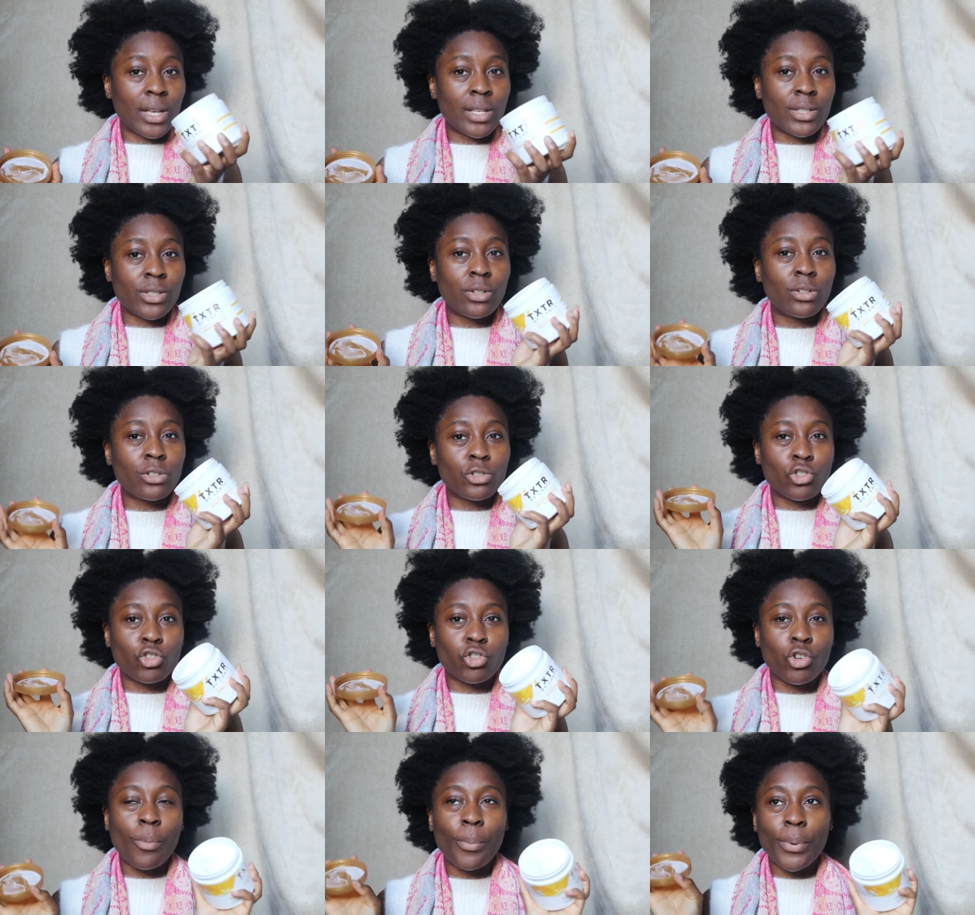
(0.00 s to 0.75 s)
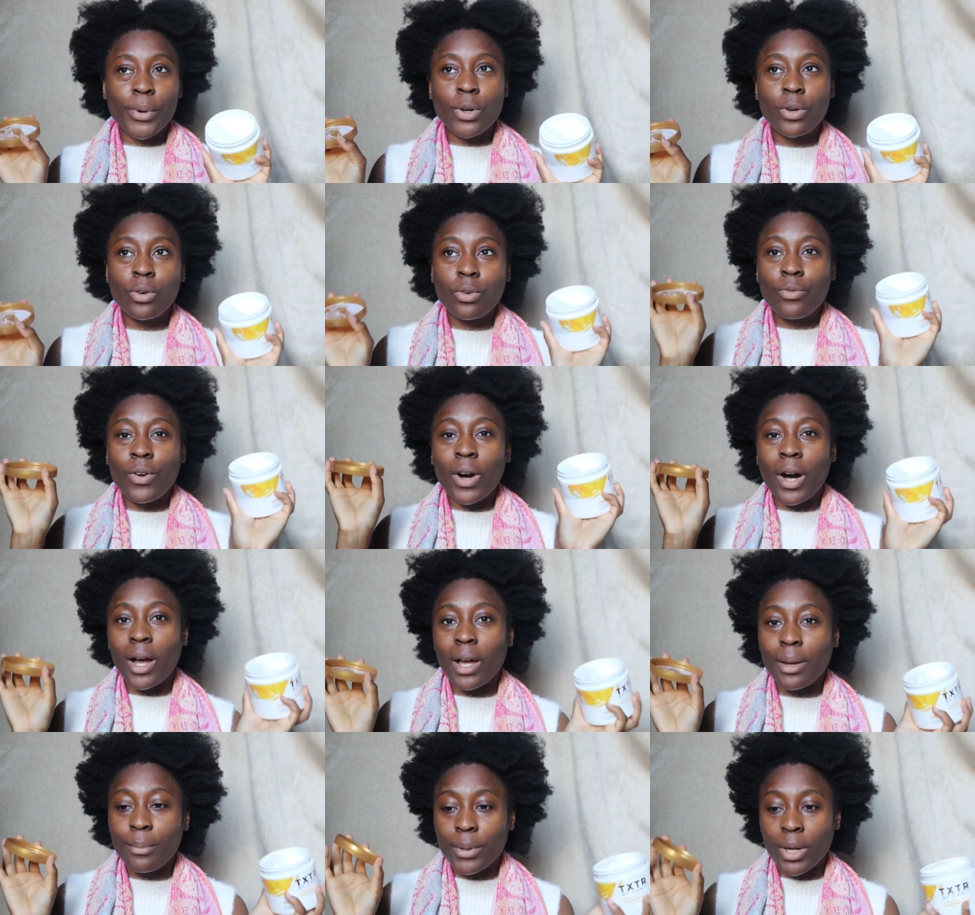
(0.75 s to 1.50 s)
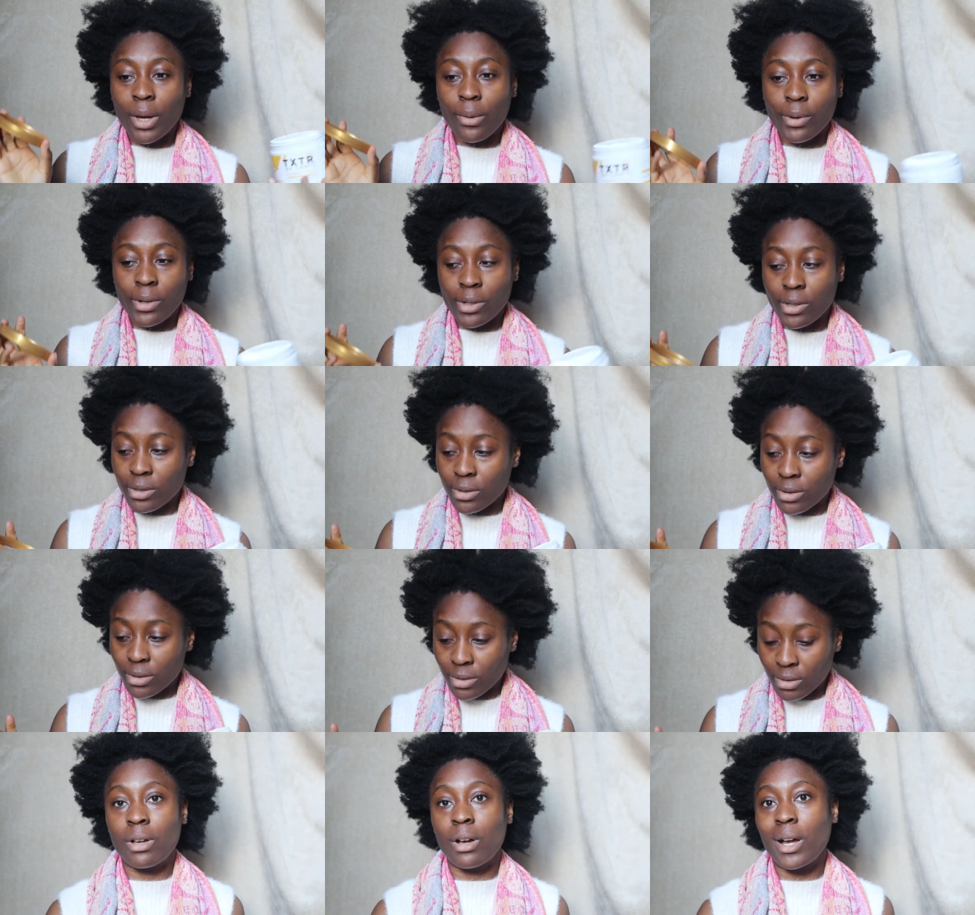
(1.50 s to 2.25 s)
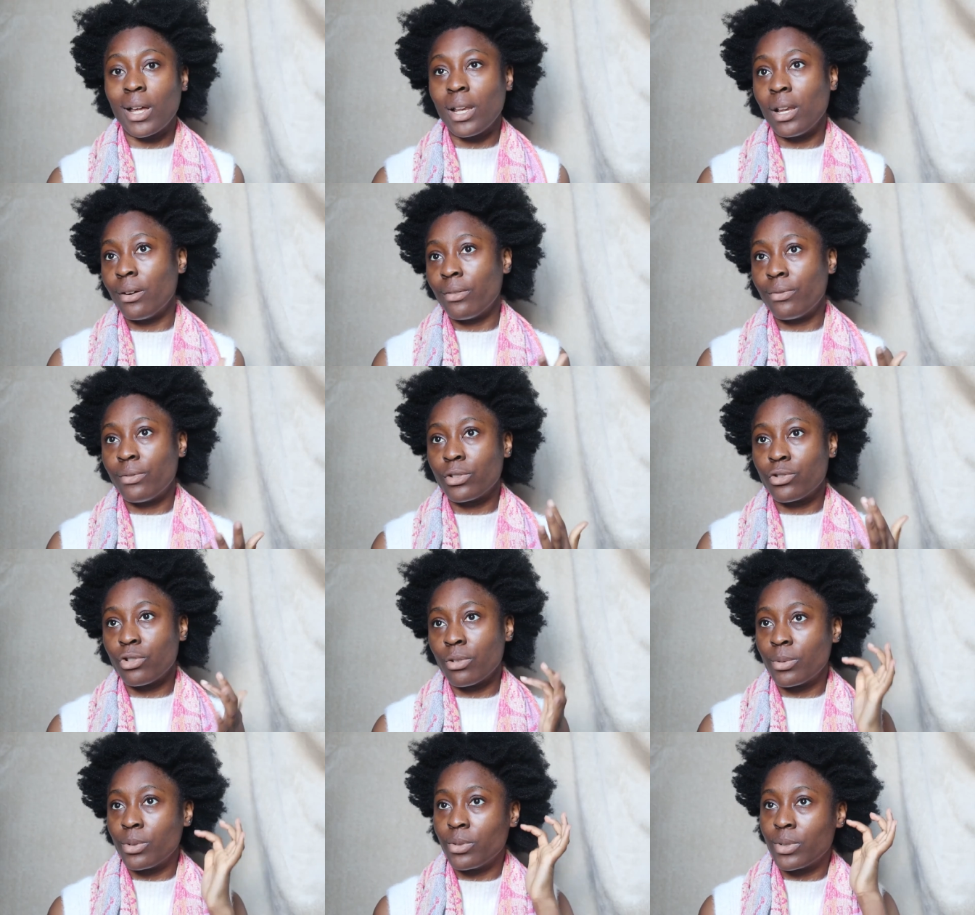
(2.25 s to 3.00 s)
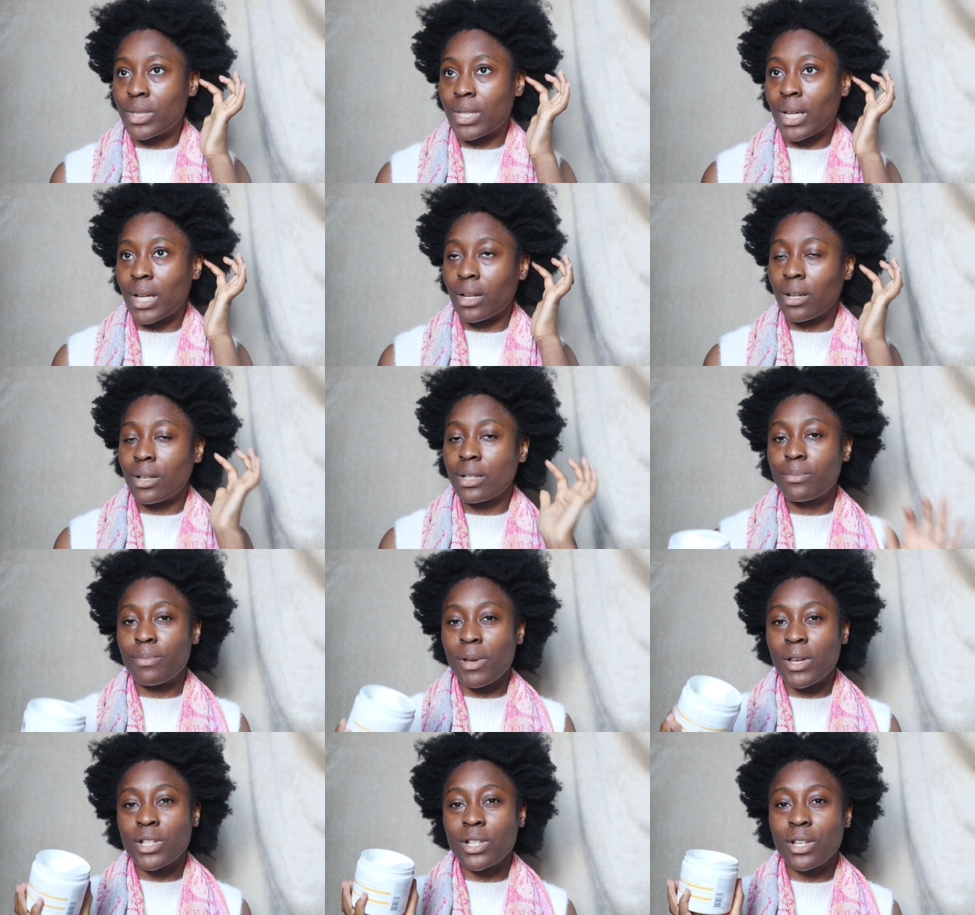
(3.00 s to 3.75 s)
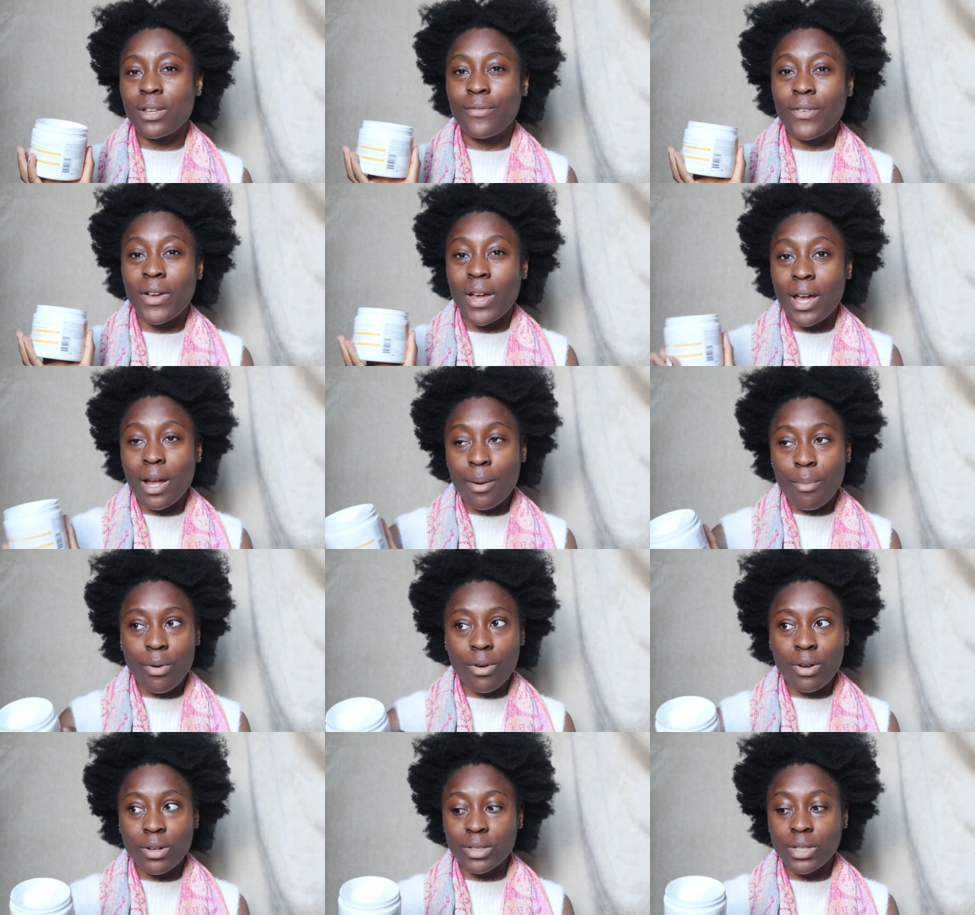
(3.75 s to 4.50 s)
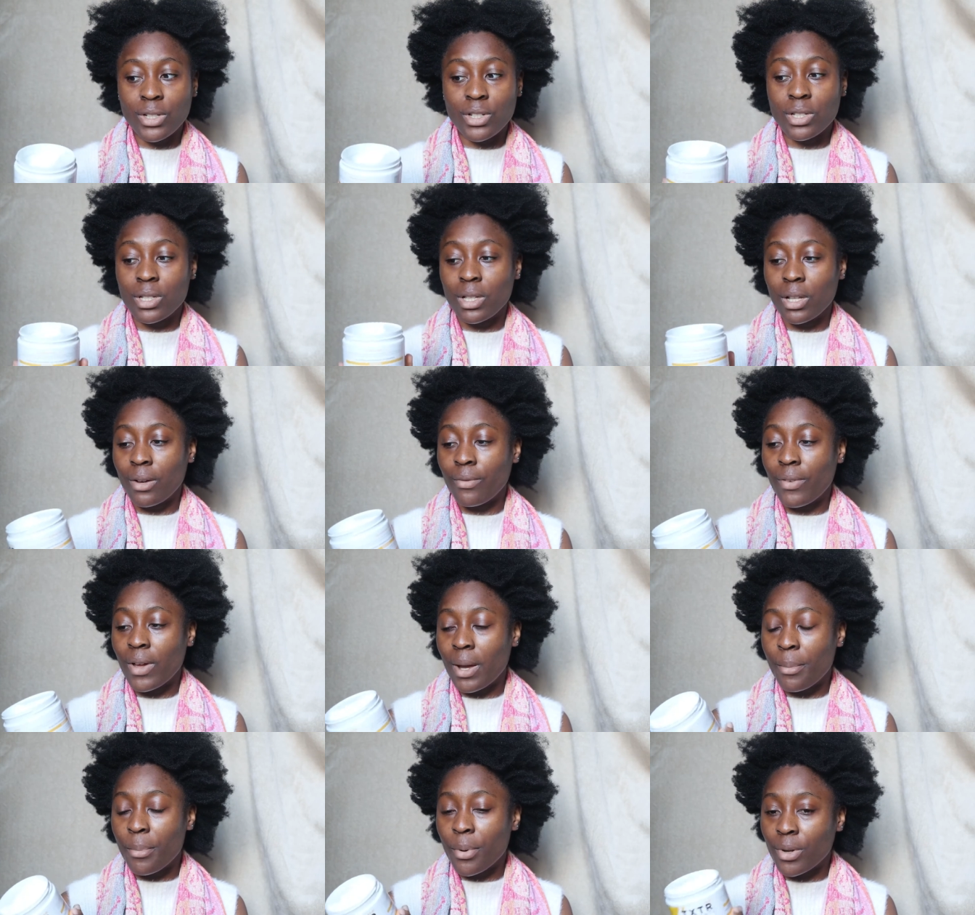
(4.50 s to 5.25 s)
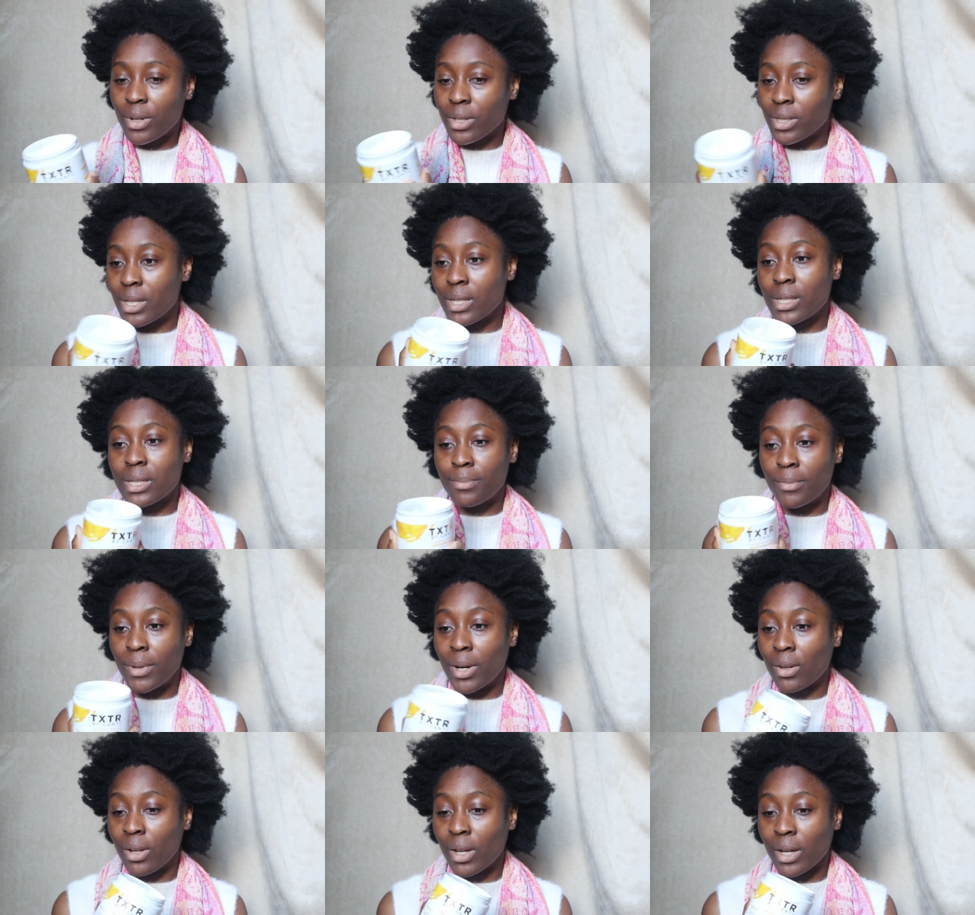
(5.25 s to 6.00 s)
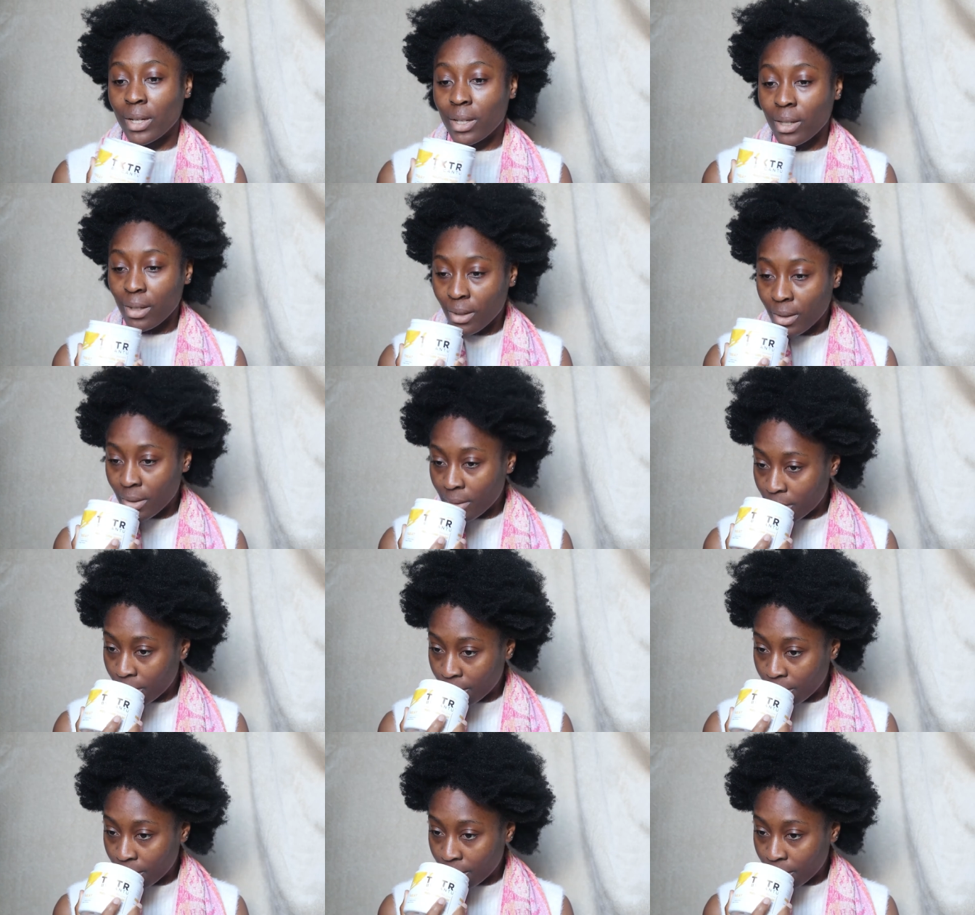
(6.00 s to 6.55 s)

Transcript: It's got a tropical vibe going on. I love a tropical scent, especially for hair products. I just love hair products that smell like